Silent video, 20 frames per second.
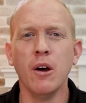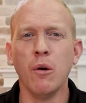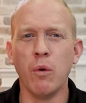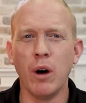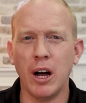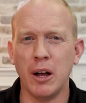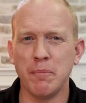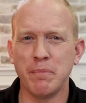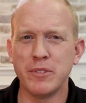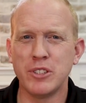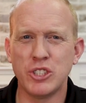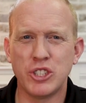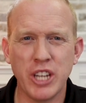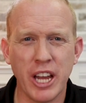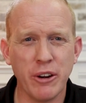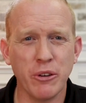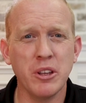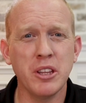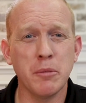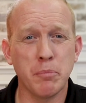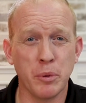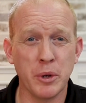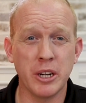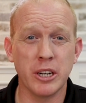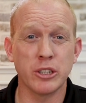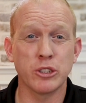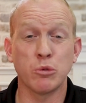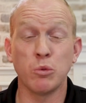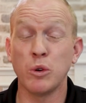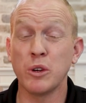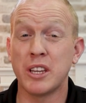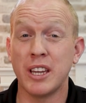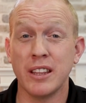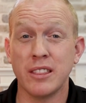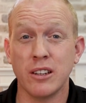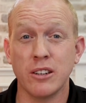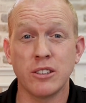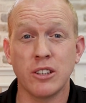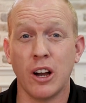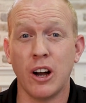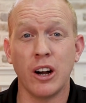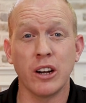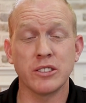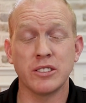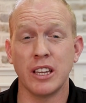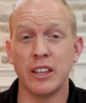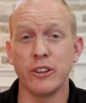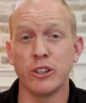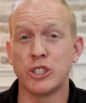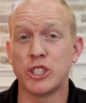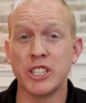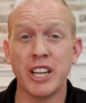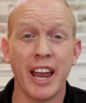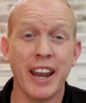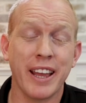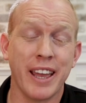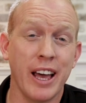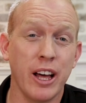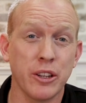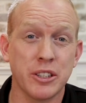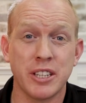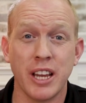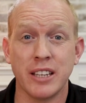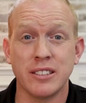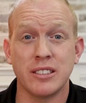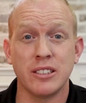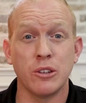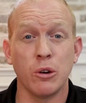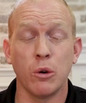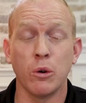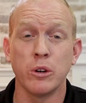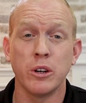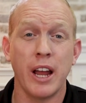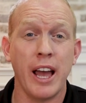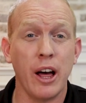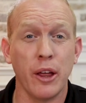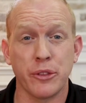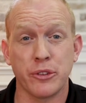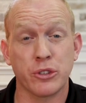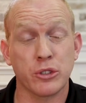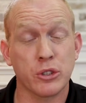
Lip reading: Well, generally the breeders will get their dogs either genetic health tested or health